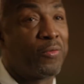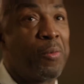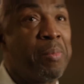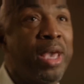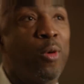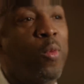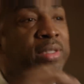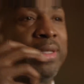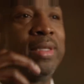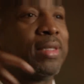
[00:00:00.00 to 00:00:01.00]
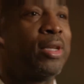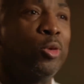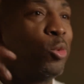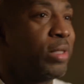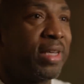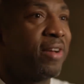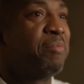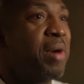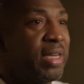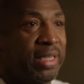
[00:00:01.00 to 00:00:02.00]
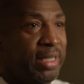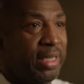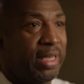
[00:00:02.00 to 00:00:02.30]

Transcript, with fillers: For me, it wasn't the losing of money,